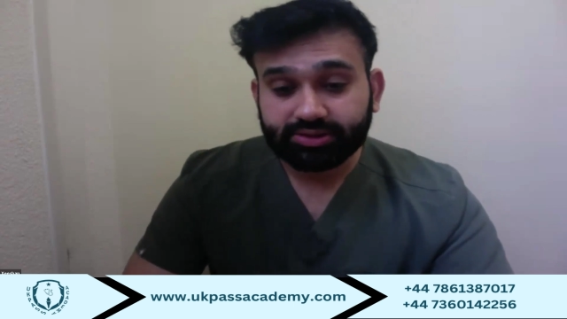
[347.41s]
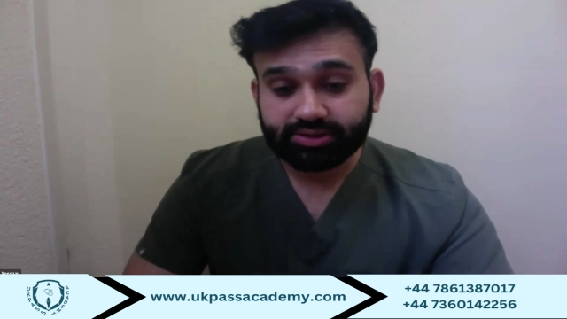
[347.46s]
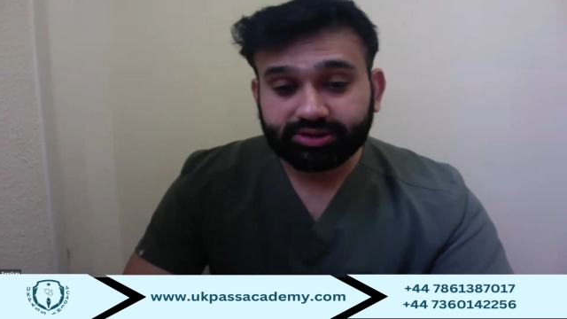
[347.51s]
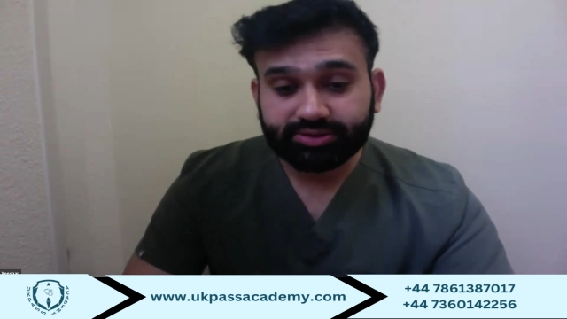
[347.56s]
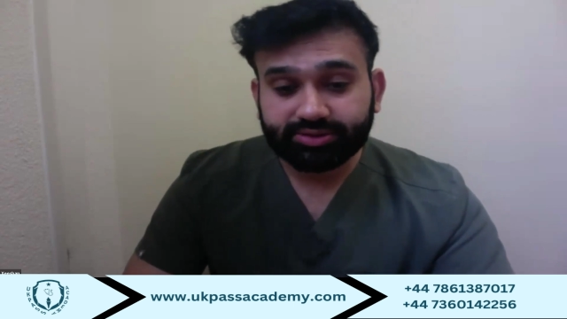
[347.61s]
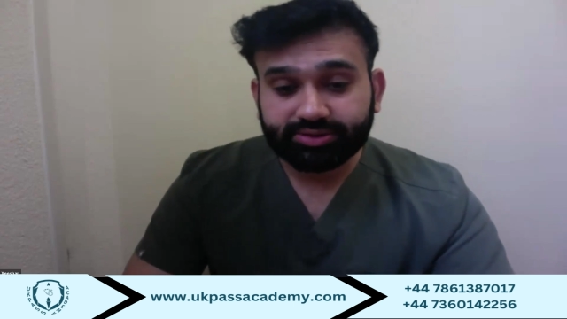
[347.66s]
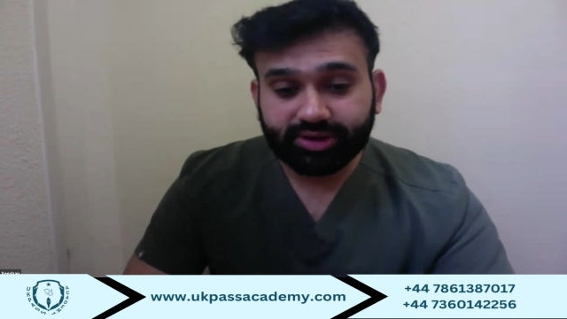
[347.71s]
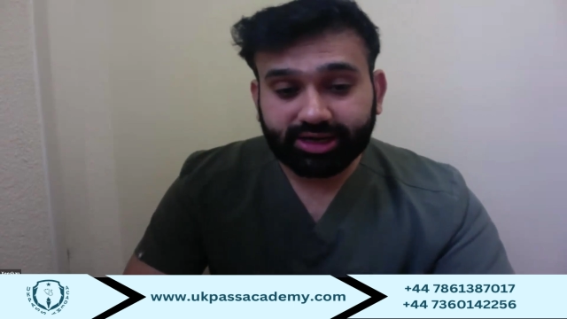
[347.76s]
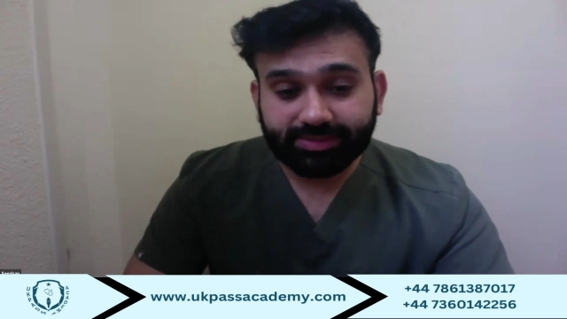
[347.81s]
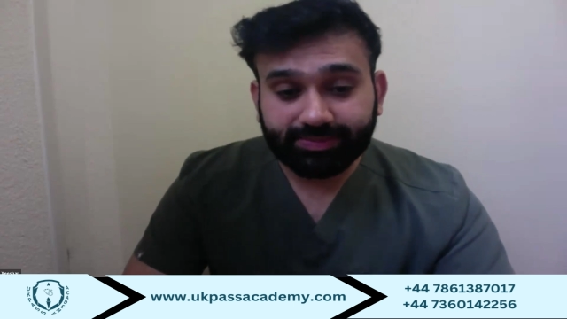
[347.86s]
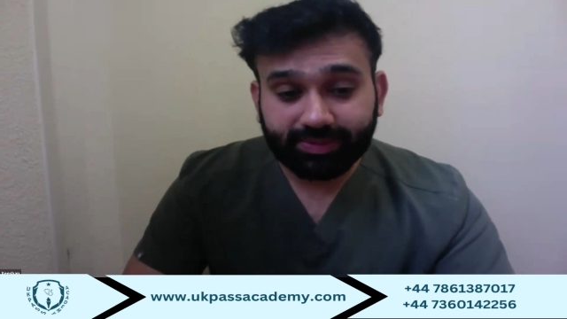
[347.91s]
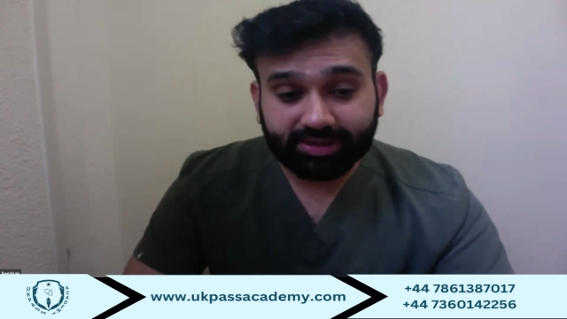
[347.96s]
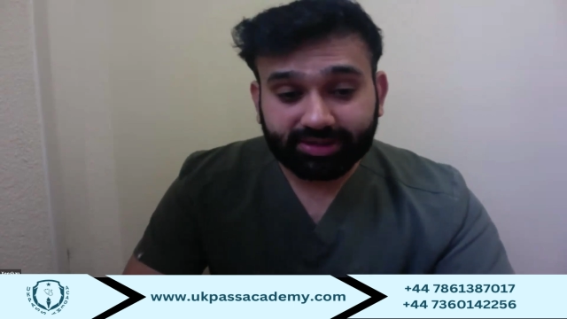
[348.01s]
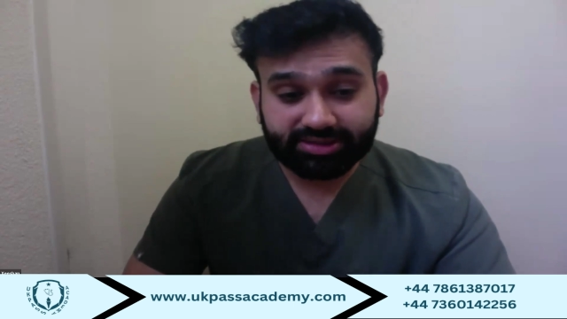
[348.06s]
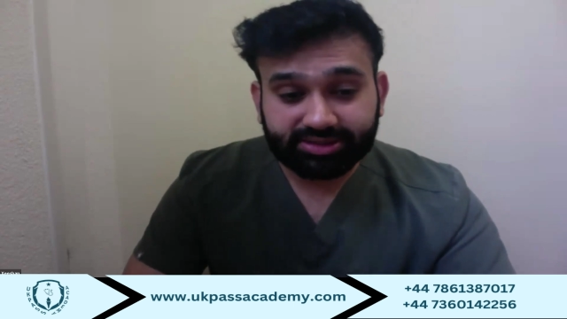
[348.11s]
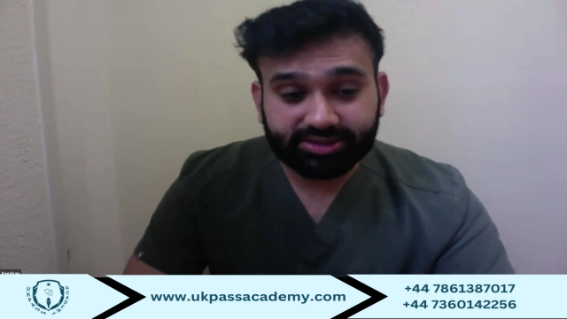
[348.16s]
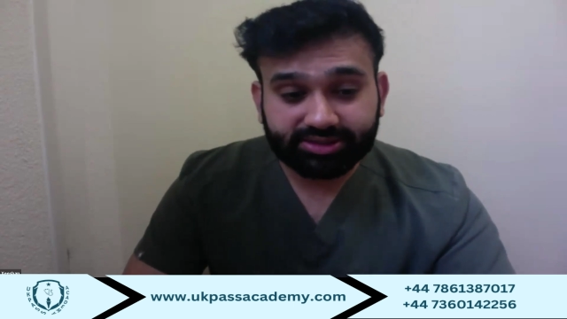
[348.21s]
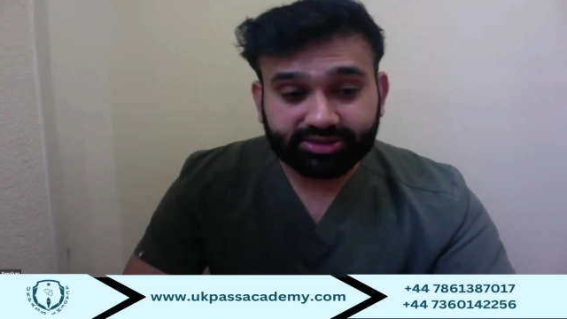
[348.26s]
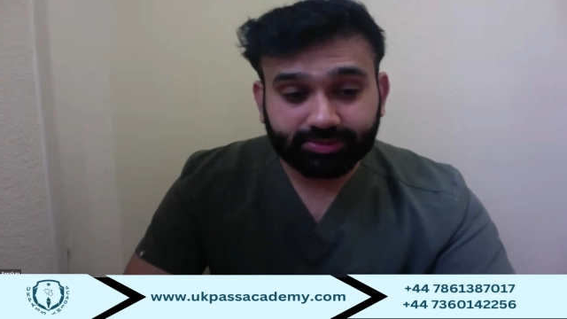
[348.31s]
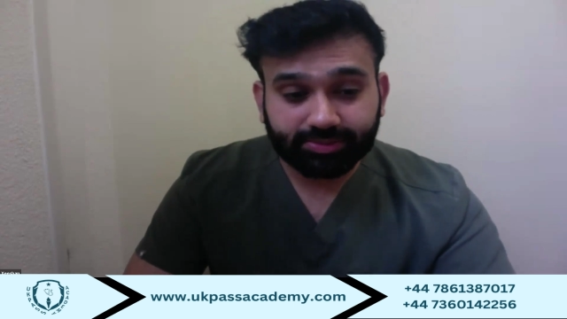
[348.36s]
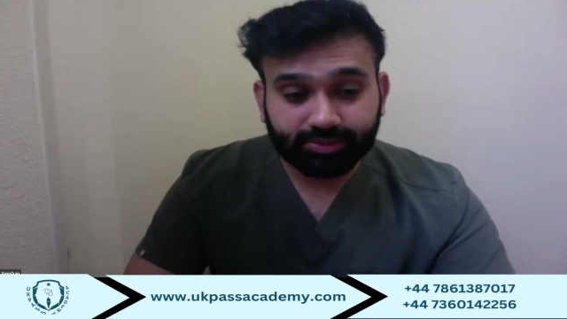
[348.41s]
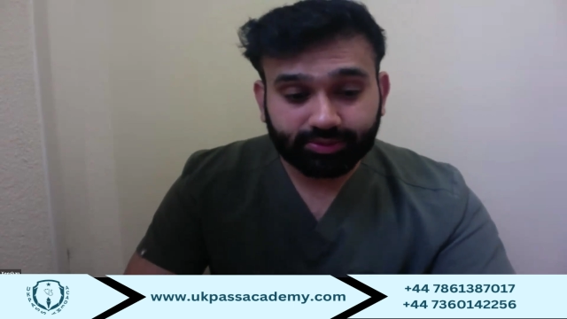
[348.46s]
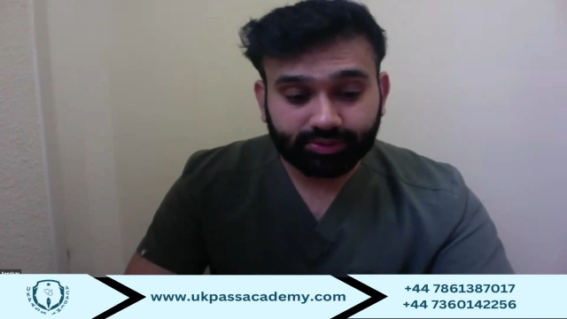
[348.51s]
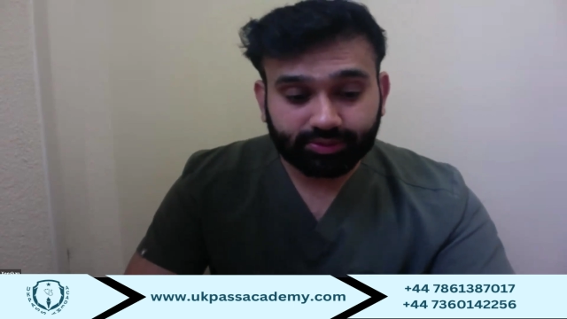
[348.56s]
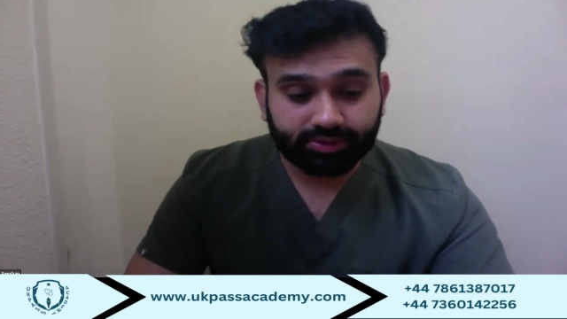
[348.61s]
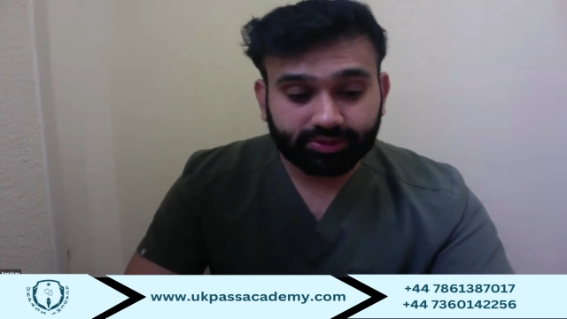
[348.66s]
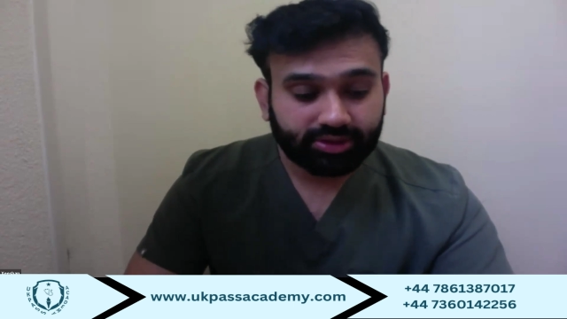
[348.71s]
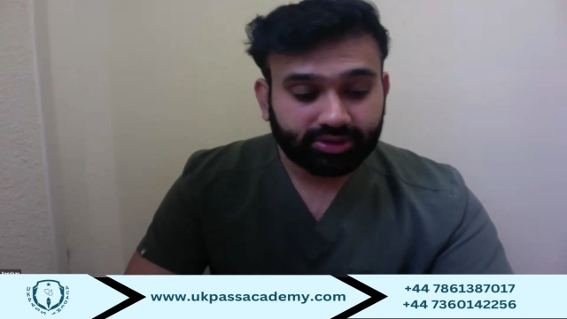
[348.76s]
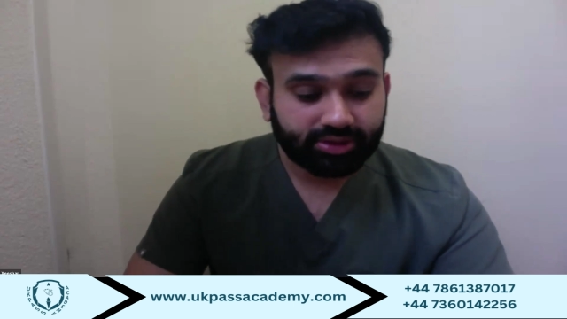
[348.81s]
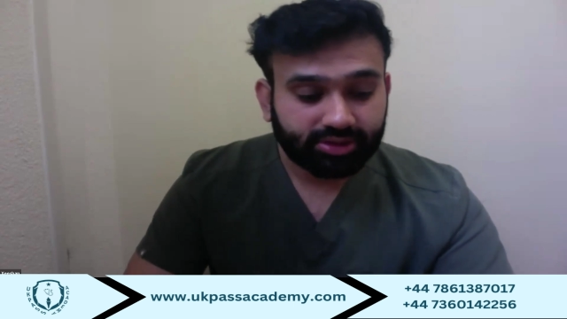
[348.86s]
She tried
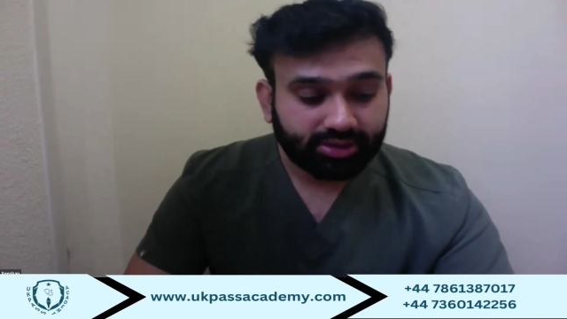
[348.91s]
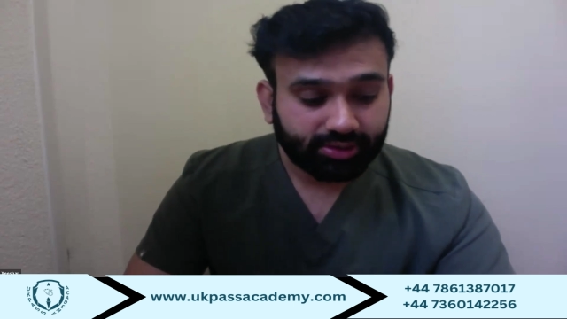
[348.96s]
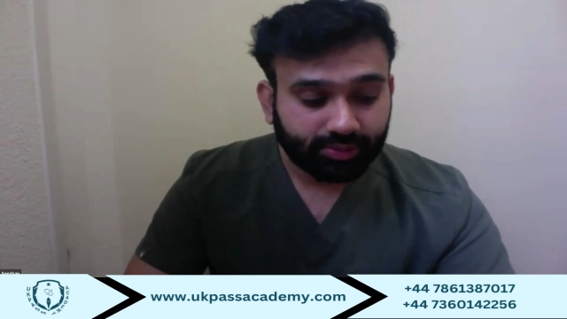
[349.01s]
paracetamol,